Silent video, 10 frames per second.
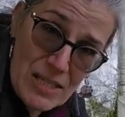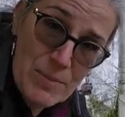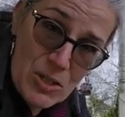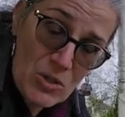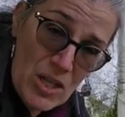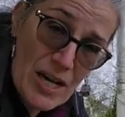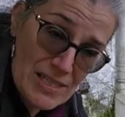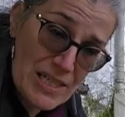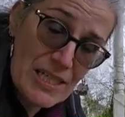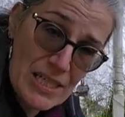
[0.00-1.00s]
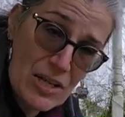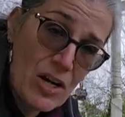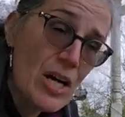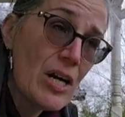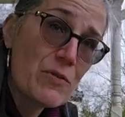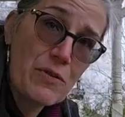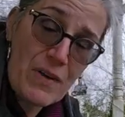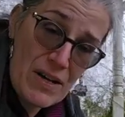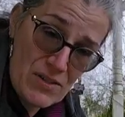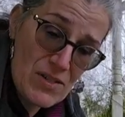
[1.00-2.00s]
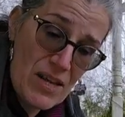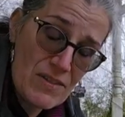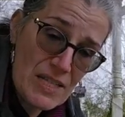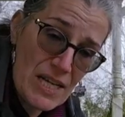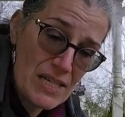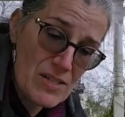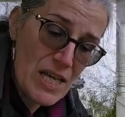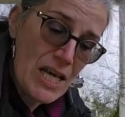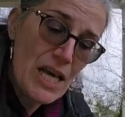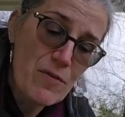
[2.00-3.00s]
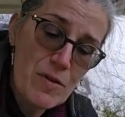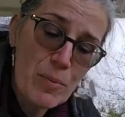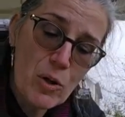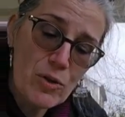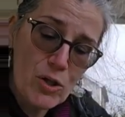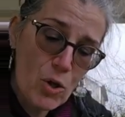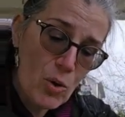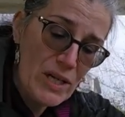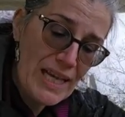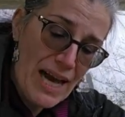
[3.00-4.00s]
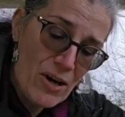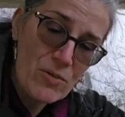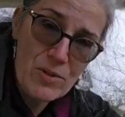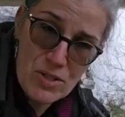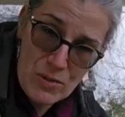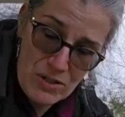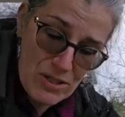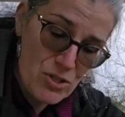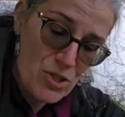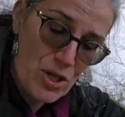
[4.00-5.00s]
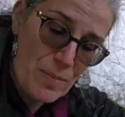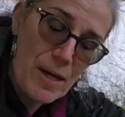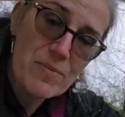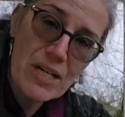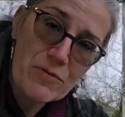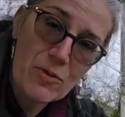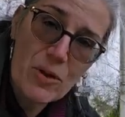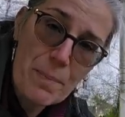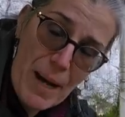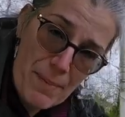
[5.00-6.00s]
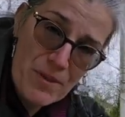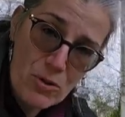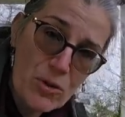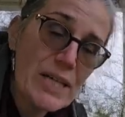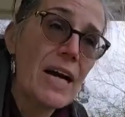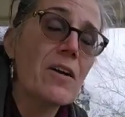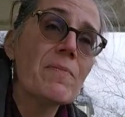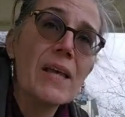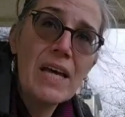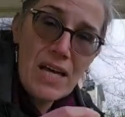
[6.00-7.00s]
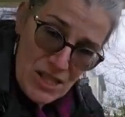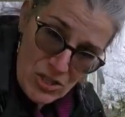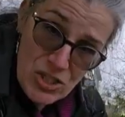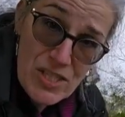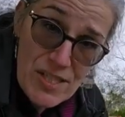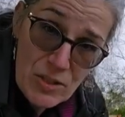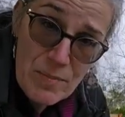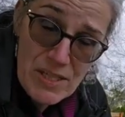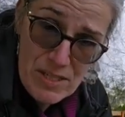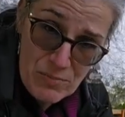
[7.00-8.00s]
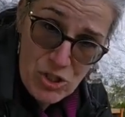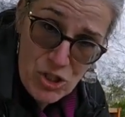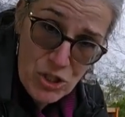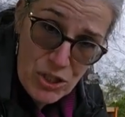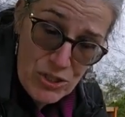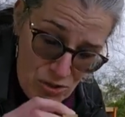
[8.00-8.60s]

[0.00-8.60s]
keeping her locked in here for 5 to 7 days. If you pull the cork out, which is what you need a sharp object for, pop the cork out, there should still be some sugar.